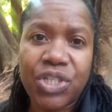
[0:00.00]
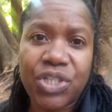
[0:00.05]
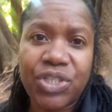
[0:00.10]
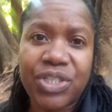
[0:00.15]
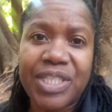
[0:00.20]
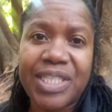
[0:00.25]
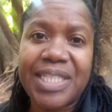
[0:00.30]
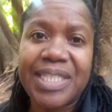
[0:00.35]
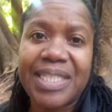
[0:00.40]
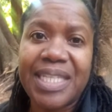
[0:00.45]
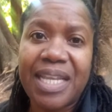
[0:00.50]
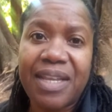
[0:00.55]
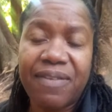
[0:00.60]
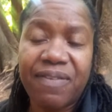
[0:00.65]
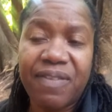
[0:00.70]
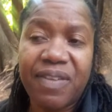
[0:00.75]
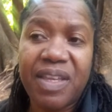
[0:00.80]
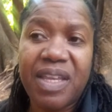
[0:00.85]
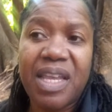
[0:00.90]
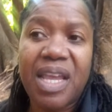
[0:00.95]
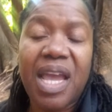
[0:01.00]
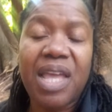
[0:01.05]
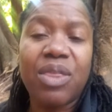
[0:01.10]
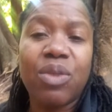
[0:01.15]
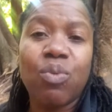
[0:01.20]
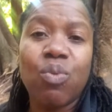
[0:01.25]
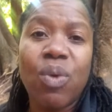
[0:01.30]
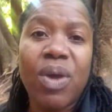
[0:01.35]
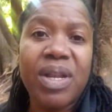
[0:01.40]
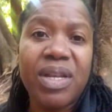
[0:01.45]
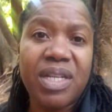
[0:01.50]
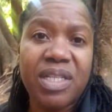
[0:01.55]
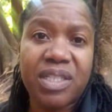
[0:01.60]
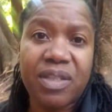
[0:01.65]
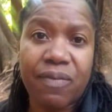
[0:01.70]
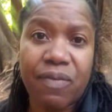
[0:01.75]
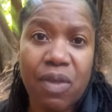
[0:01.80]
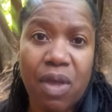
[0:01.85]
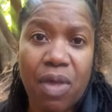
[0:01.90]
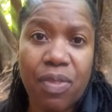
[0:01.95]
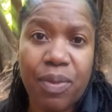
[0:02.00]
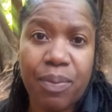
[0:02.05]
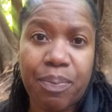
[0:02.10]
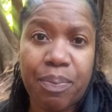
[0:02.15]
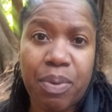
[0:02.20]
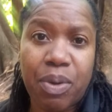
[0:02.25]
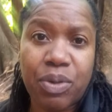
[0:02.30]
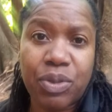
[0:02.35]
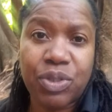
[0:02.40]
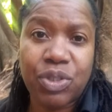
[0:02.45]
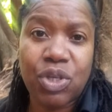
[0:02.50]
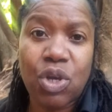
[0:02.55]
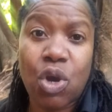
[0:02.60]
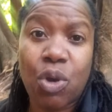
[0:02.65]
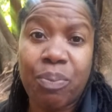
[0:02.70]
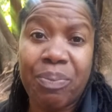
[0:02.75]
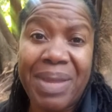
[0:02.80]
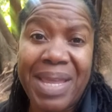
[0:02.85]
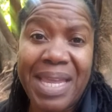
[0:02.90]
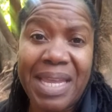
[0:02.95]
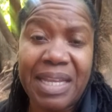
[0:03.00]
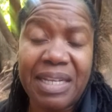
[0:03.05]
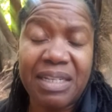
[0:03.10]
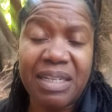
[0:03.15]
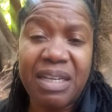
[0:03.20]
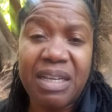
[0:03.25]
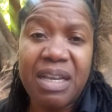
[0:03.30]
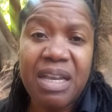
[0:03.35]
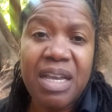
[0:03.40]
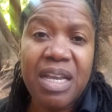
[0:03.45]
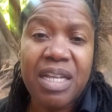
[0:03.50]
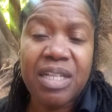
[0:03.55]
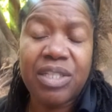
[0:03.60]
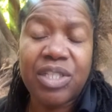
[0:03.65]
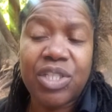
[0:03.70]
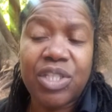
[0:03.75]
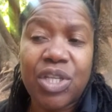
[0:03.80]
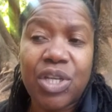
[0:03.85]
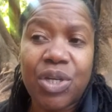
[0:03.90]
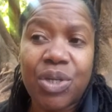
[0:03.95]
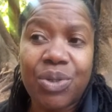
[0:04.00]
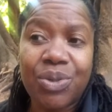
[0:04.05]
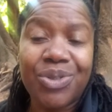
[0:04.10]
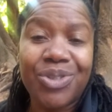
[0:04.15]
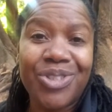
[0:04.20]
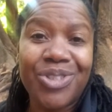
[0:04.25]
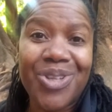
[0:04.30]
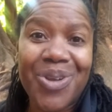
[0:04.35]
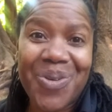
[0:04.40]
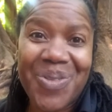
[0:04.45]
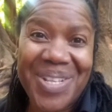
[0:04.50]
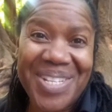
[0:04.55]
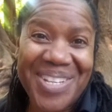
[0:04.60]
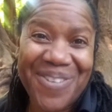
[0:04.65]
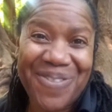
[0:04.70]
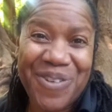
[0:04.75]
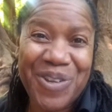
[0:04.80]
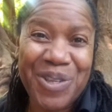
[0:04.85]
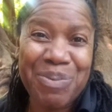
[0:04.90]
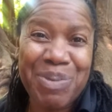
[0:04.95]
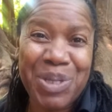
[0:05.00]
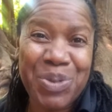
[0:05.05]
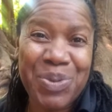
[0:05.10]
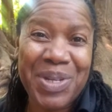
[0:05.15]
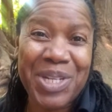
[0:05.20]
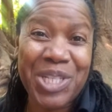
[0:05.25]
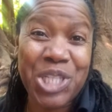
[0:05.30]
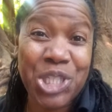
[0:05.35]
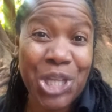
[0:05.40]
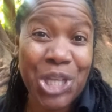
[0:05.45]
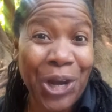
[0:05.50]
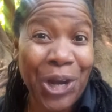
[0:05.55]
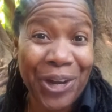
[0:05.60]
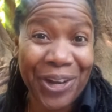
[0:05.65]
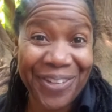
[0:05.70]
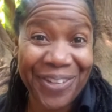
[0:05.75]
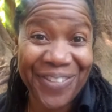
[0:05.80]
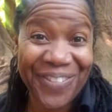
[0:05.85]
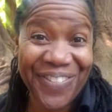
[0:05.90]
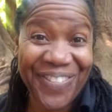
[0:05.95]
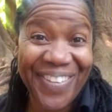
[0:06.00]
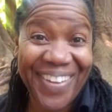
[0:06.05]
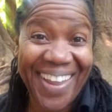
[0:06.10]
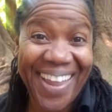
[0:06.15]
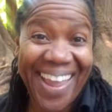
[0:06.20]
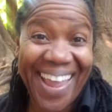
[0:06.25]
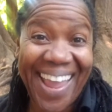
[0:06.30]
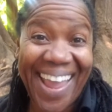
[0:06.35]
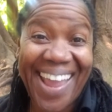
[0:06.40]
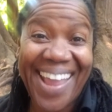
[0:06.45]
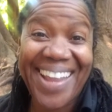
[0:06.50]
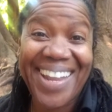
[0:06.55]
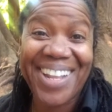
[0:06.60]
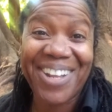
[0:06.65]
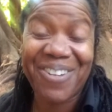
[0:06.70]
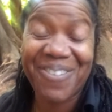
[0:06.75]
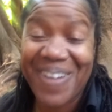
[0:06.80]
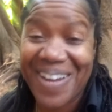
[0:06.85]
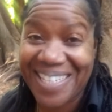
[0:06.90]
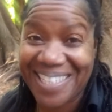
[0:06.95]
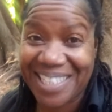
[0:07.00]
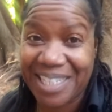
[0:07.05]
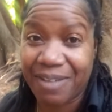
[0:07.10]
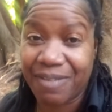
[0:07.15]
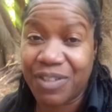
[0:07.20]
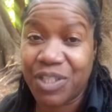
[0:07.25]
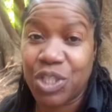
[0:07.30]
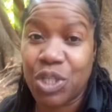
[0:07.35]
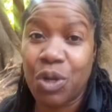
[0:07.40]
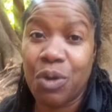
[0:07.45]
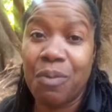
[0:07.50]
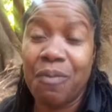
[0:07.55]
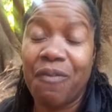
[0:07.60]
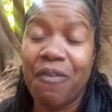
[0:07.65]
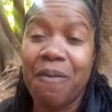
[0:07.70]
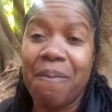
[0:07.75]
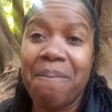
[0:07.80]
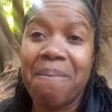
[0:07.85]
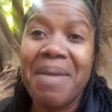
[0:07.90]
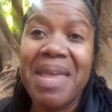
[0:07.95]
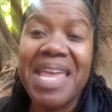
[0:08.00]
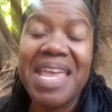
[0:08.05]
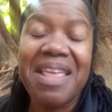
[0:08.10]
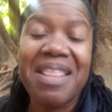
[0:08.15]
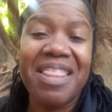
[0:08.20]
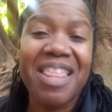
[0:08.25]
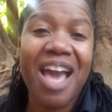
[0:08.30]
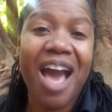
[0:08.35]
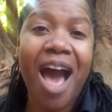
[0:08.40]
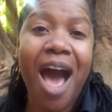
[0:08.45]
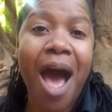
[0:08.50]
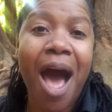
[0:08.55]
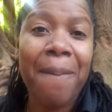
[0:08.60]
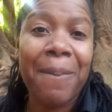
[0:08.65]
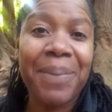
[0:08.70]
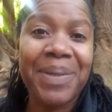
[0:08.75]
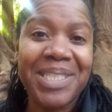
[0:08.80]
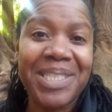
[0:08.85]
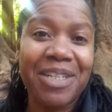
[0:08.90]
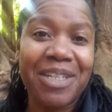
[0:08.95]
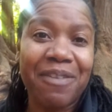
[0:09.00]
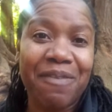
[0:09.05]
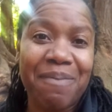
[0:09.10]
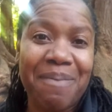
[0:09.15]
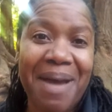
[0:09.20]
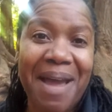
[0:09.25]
the safety and the wellness of the other person or being. And so, know the difference between assertive and aggressive. So for me, the opposite of